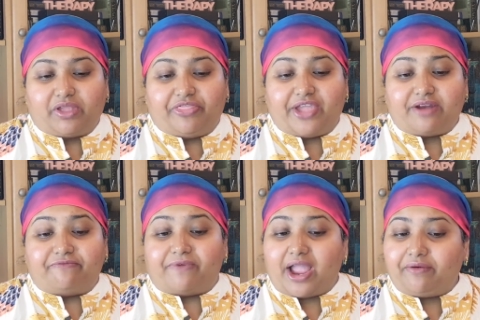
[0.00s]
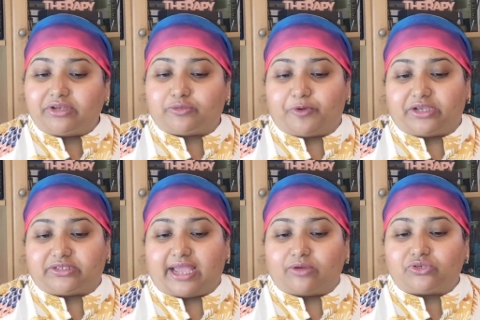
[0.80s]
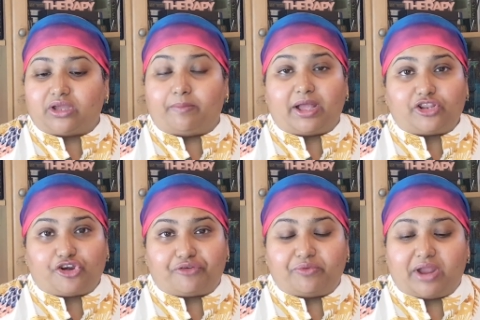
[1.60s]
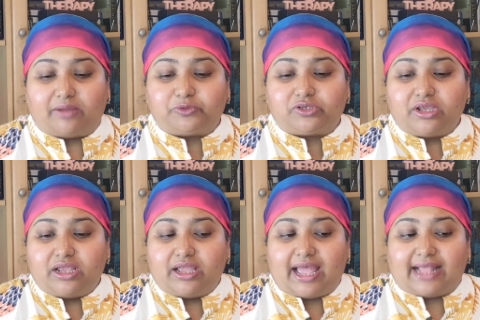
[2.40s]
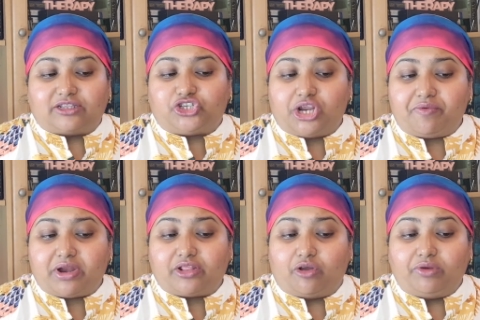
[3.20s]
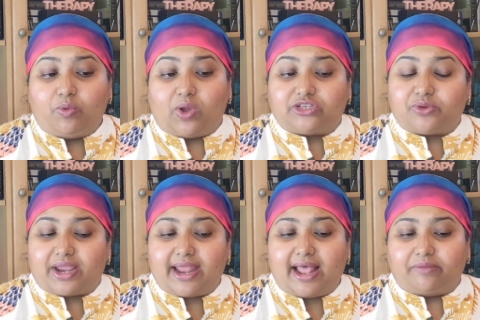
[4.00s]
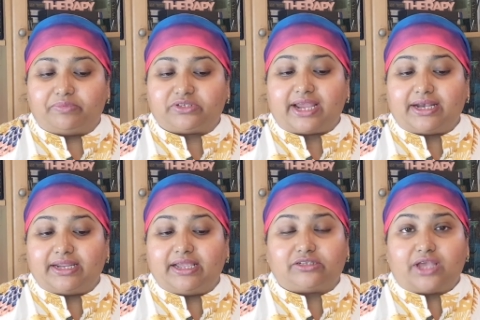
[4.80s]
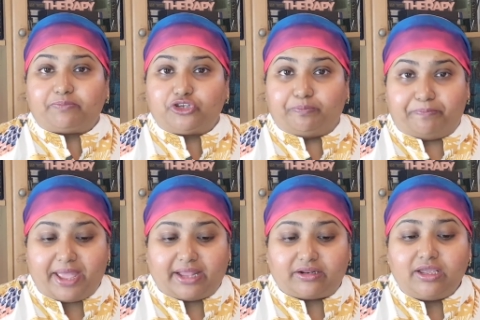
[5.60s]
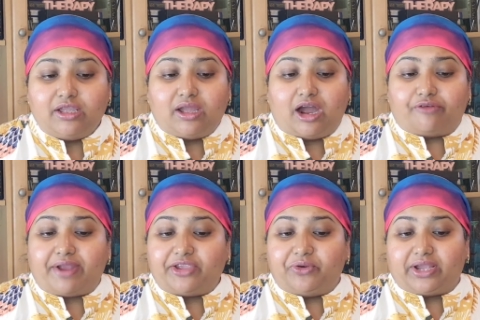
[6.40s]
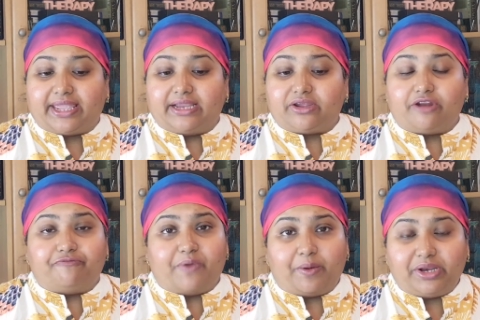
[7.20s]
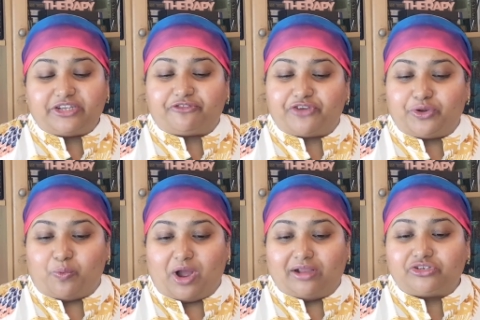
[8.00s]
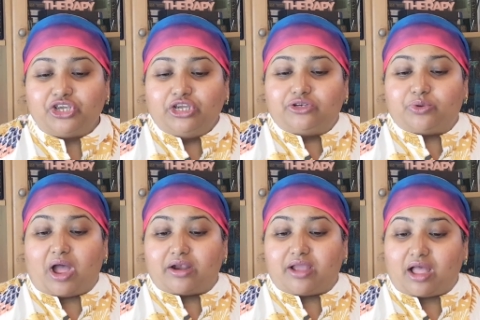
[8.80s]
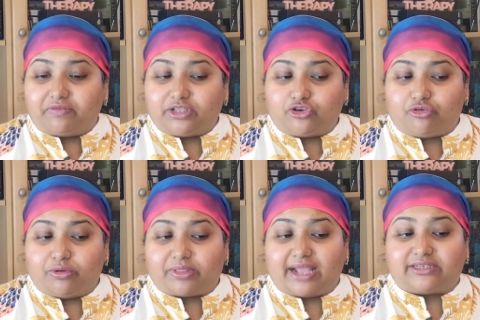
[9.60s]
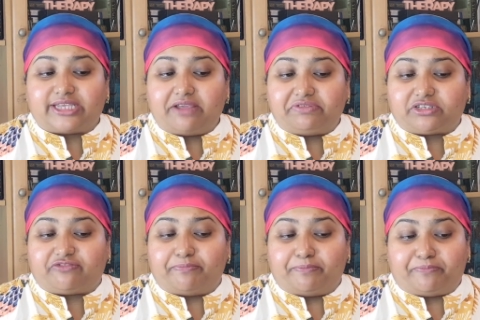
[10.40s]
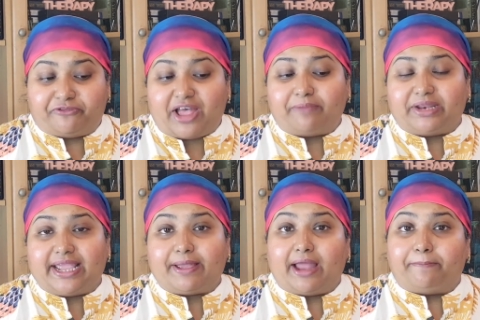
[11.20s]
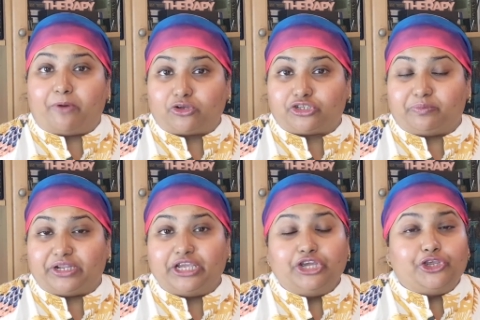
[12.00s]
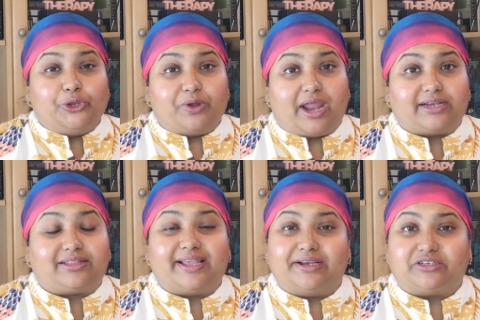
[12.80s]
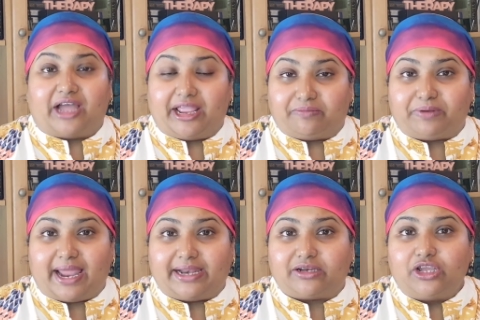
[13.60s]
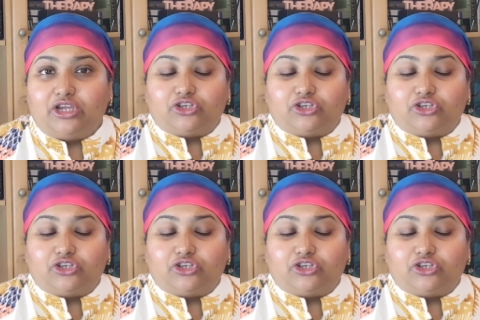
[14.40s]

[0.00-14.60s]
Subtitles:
Then a virus breaks out among the grown-ups, and the children are the only ones who can help. Suddenly, it's up to Bell, a regular kid in a very different world, to uncover the truth and save his family and possibly unite the entire planet.